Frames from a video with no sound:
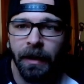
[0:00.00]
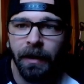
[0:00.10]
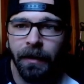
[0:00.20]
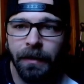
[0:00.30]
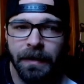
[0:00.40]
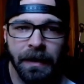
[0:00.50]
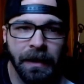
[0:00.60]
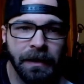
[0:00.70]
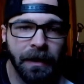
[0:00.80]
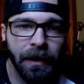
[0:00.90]
Those
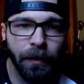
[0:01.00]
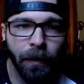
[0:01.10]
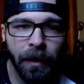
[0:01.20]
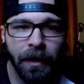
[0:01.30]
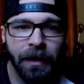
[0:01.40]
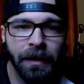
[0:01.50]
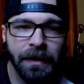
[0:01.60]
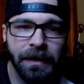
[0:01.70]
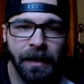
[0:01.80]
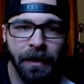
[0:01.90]
things like work
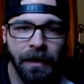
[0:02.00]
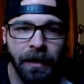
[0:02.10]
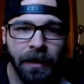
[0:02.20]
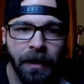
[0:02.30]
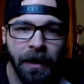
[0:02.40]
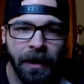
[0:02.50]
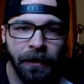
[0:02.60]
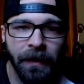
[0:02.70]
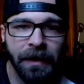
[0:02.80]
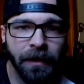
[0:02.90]
and studying
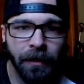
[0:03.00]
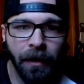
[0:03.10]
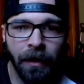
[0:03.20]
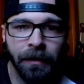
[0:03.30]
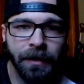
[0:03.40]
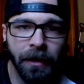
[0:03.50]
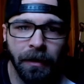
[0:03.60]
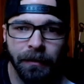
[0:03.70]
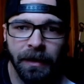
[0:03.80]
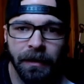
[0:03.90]
affects our long
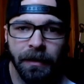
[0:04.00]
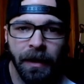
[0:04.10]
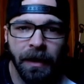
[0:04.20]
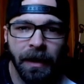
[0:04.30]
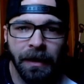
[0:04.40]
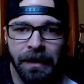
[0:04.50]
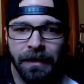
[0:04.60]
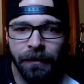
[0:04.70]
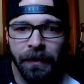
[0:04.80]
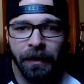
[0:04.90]
term and
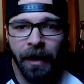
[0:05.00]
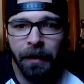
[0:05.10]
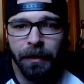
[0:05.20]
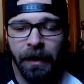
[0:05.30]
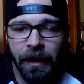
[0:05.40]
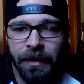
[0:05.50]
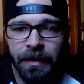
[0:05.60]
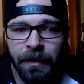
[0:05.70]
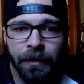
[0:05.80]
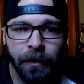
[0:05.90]
need to fill an
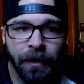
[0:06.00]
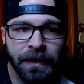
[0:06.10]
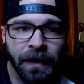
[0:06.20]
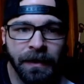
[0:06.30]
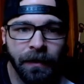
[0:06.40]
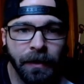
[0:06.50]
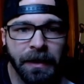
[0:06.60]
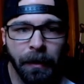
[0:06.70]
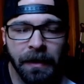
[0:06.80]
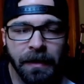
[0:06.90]
obligation or a sense of
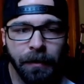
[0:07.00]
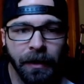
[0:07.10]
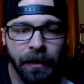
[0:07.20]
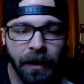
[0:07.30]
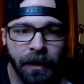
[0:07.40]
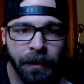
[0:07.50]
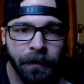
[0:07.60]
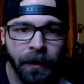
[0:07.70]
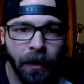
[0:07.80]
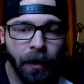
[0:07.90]
responsibility.
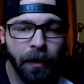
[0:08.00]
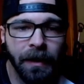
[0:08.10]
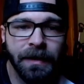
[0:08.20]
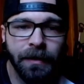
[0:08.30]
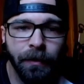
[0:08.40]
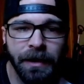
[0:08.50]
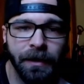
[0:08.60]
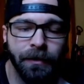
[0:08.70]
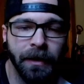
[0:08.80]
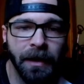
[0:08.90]
Or it's to reach
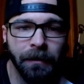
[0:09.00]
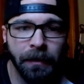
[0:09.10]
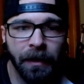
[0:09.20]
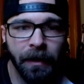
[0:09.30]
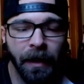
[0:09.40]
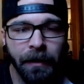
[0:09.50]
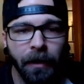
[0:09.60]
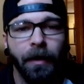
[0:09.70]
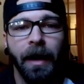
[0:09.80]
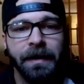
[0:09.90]
a dream. I
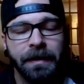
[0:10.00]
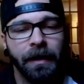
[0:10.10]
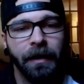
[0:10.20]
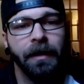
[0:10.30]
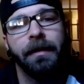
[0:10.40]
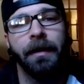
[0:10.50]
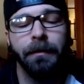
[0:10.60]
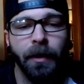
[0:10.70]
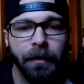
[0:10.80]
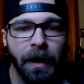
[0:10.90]
know I study and
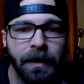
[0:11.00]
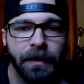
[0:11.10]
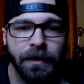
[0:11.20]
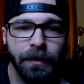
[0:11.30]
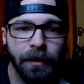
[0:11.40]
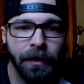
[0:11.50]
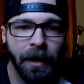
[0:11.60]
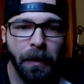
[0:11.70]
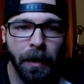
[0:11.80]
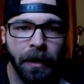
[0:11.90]
I'm going back to school
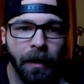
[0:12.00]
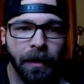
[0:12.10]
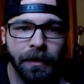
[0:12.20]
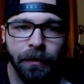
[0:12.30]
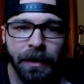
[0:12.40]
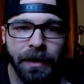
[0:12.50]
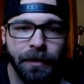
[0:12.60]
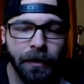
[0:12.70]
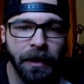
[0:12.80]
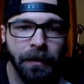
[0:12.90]
and I work hard to reach a
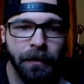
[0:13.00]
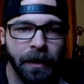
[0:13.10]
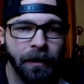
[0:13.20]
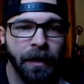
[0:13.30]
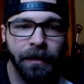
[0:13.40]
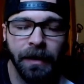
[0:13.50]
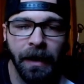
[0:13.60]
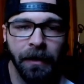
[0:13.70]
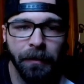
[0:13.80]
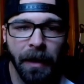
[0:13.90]
dream and to
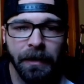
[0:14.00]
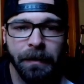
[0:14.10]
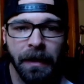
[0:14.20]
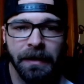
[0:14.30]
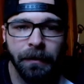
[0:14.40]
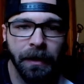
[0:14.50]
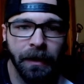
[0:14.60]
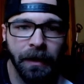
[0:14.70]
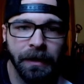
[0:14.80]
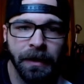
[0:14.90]
handle my
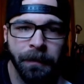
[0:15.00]
responsibilities.